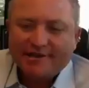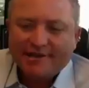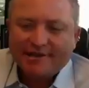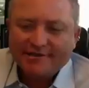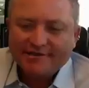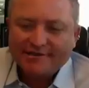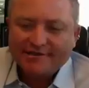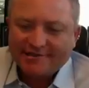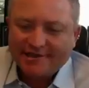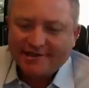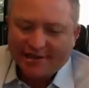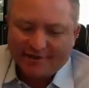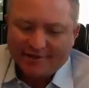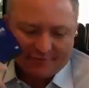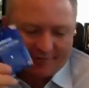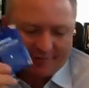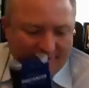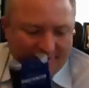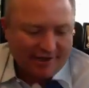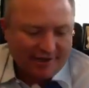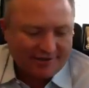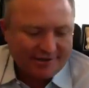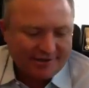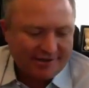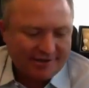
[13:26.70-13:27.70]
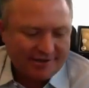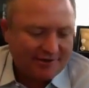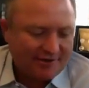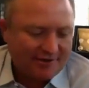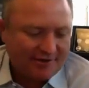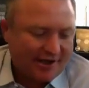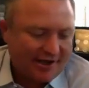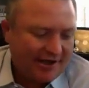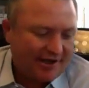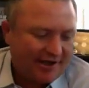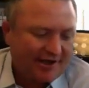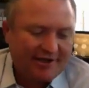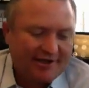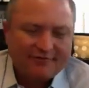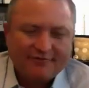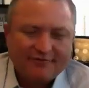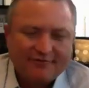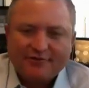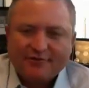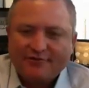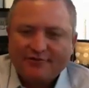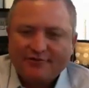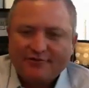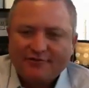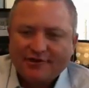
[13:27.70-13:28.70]
and state, and we'll get you in
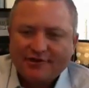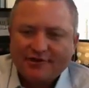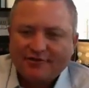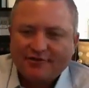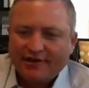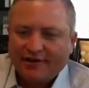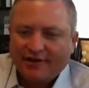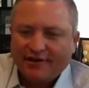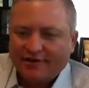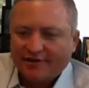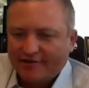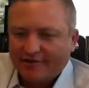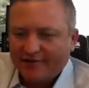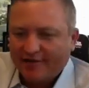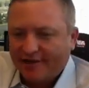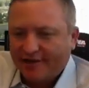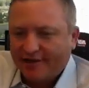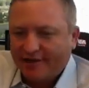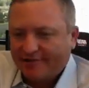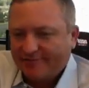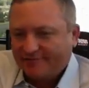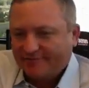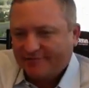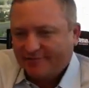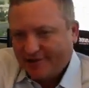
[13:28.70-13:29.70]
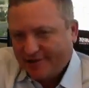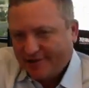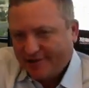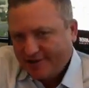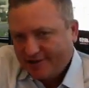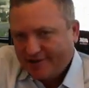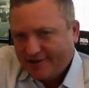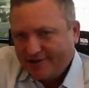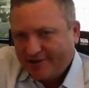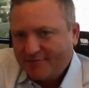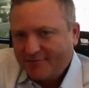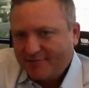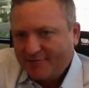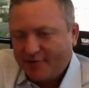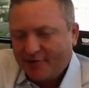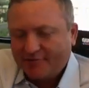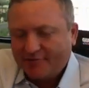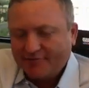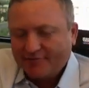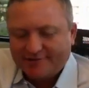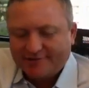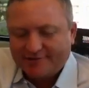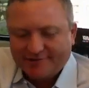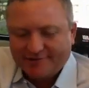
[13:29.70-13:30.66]
for a free drawing on that. Keep going.